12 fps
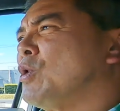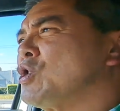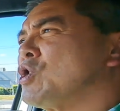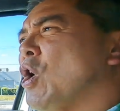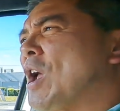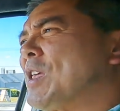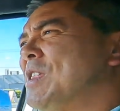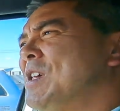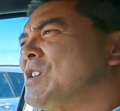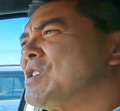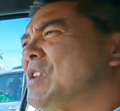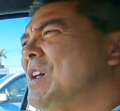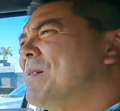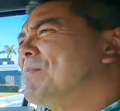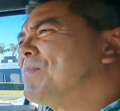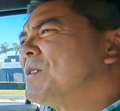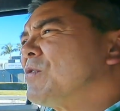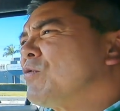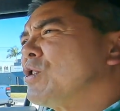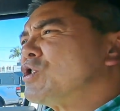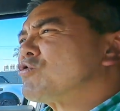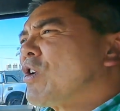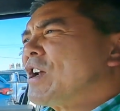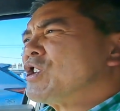it's like this. Very
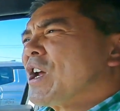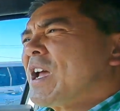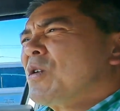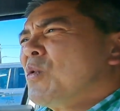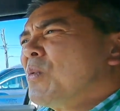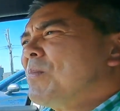strange angle.